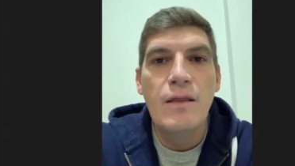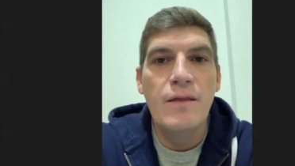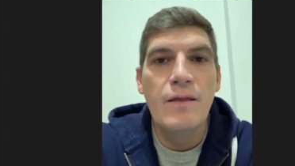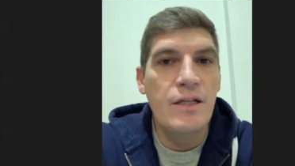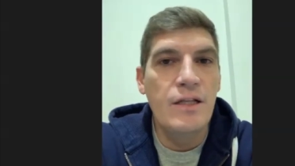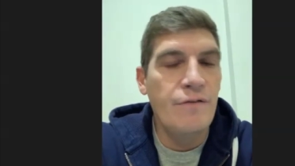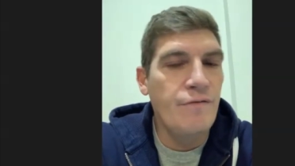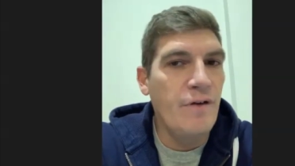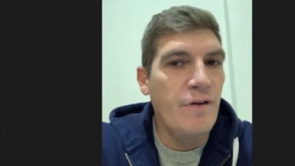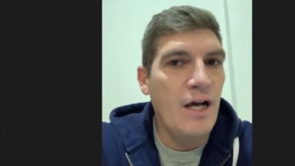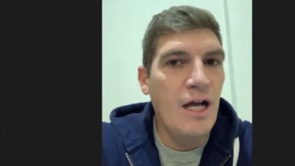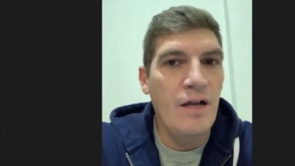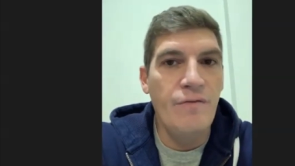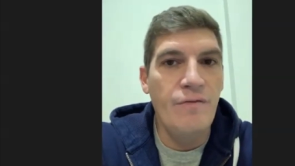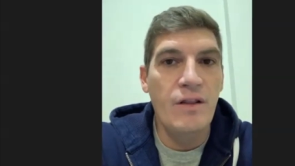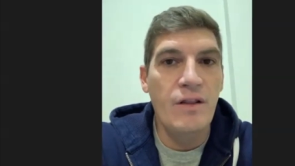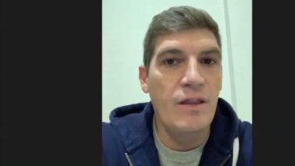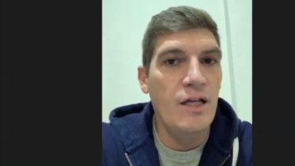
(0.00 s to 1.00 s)

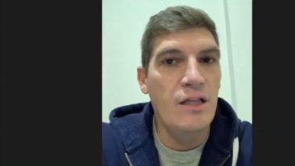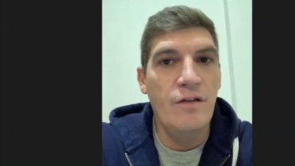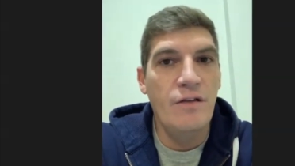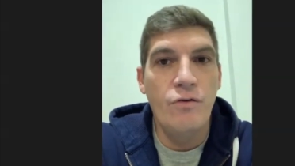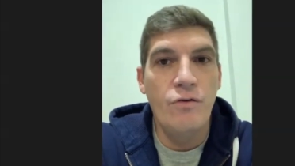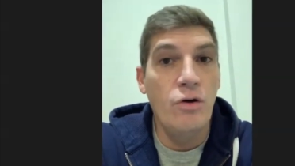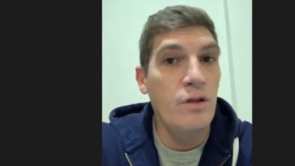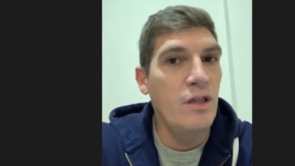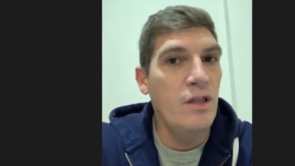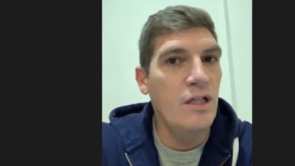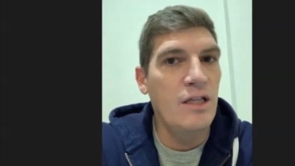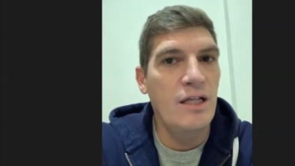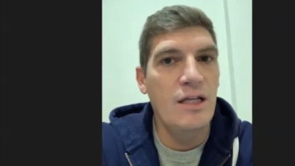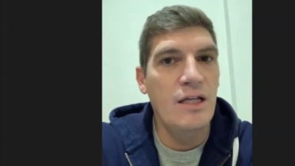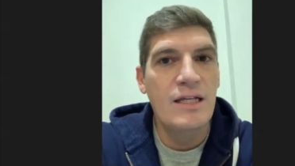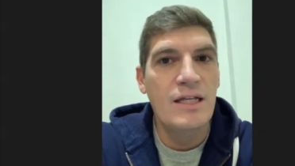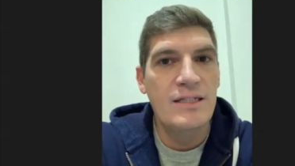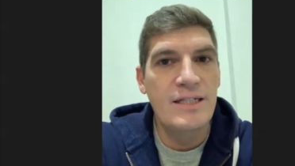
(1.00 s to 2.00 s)
35 and 34 and
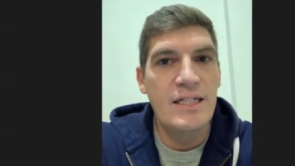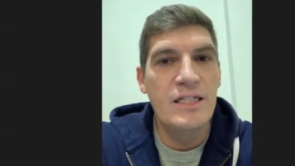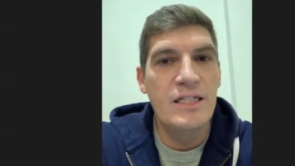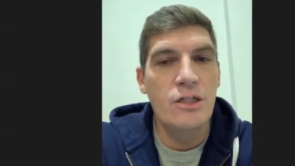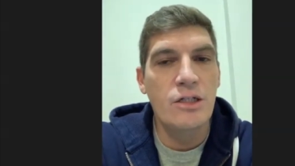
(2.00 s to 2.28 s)
36